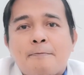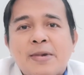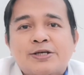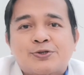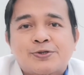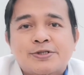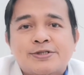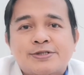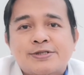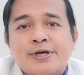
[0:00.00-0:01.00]

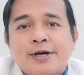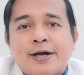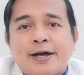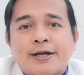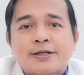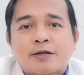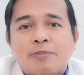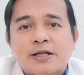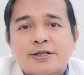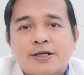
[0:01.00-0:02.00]
measures. And the
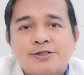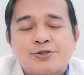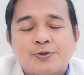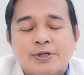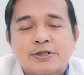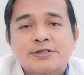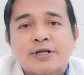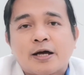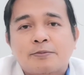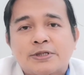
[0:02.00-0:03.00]
advantage during this
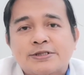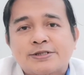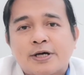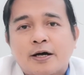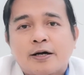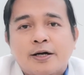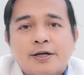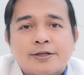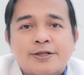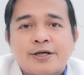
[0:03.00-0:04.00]
time is
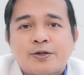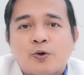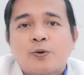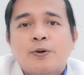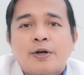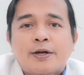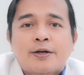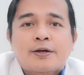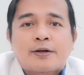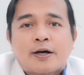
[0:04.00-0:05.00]
they know
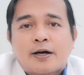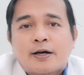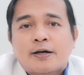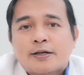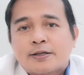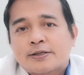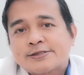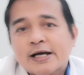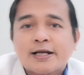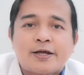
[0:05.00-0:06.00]

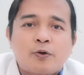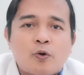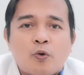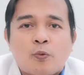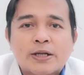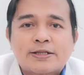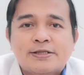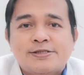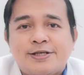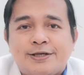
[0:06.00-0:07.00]
exactly what
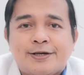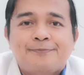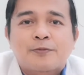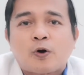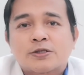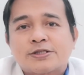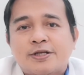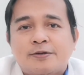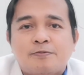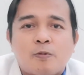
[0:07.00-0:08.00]
is the
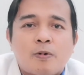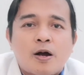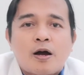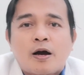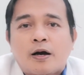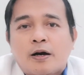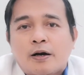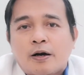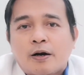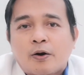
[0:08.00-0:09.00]
causative
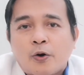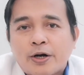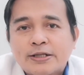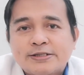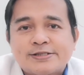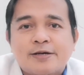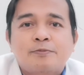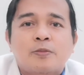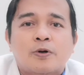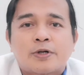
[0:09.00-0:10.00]

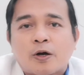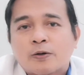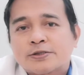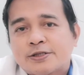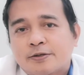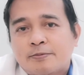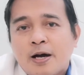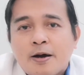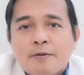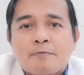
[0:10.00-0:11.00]
organism or the causative
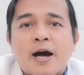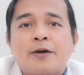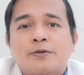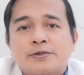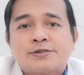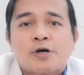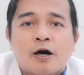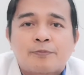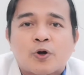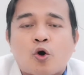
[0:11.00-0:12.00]
virus
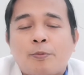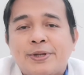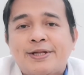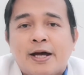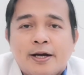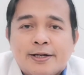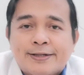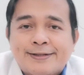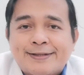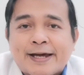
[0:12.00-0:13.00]
of the
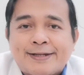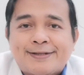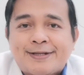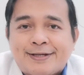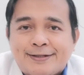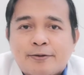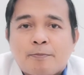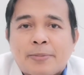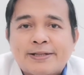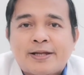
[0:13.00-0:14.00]

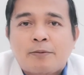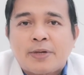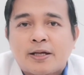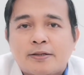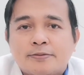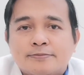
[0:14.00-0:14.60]
COVID-19 pandemic.